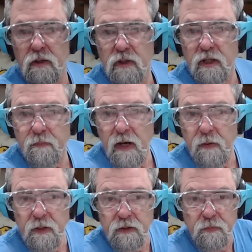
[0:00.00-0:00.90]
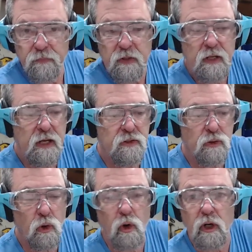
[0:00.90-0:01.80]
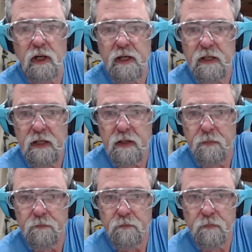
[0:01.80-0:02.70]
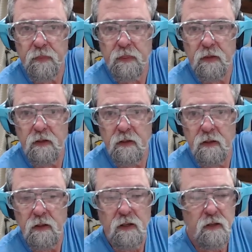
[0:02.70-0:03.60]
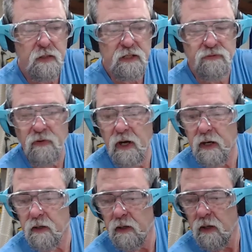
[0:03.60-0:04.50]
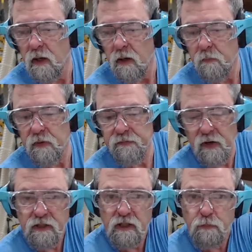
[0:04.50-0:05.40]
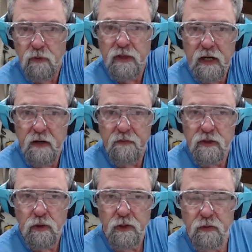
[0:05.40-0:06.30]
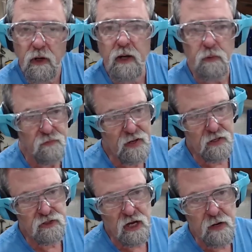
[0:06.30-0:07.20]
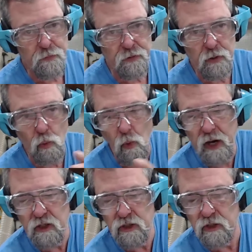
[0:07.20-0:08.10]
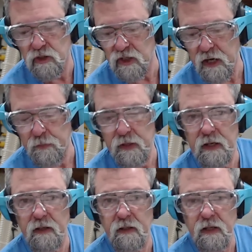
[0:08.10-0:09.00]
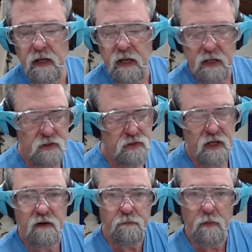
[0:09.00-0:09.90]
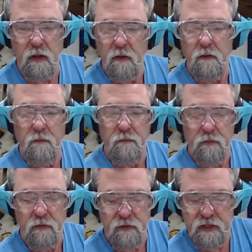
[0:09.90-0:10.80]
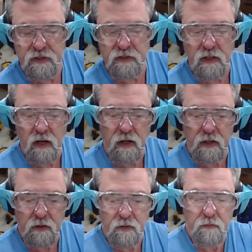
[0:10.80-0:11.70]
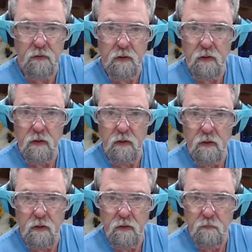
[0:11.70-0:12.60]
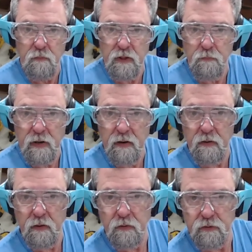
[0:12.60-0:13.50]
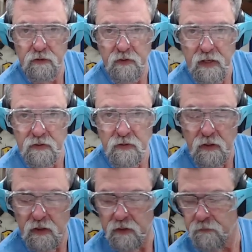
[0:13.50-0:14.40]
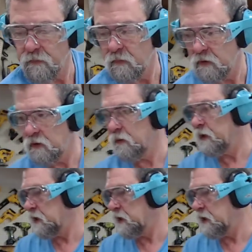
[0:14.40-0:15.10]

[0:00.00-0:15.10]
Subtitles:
So at the moment, it's all clean here. That's fine. But if I just put that over a jointer, I would have had a tapering wedge shape here instead of this side being parallel to that side. So I'm